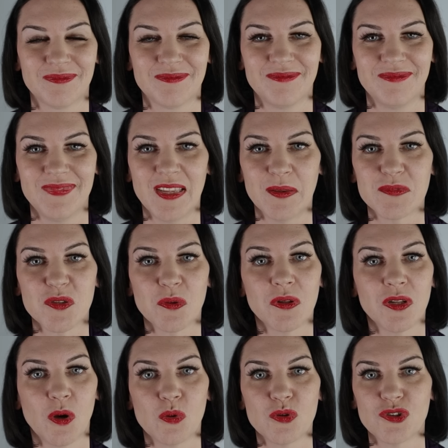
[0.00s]
Yep, so I'll
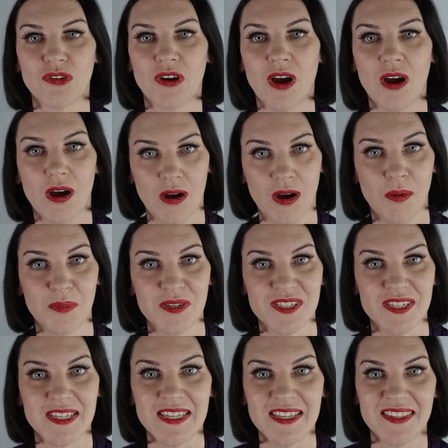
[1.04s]
hold your arm
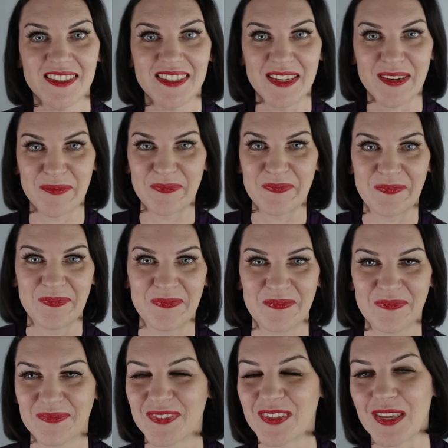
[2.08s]
underneath, yep.
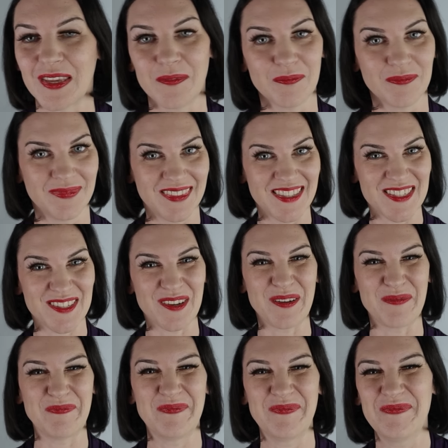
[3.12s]
Okay, this arm.
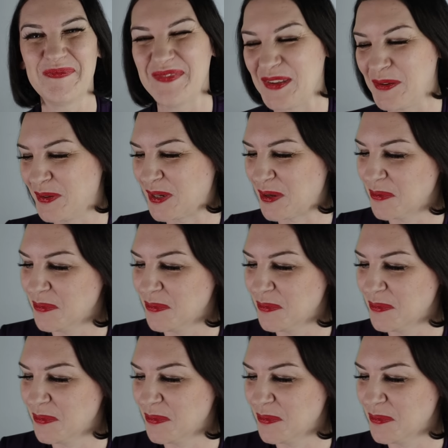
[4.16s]
Here we go.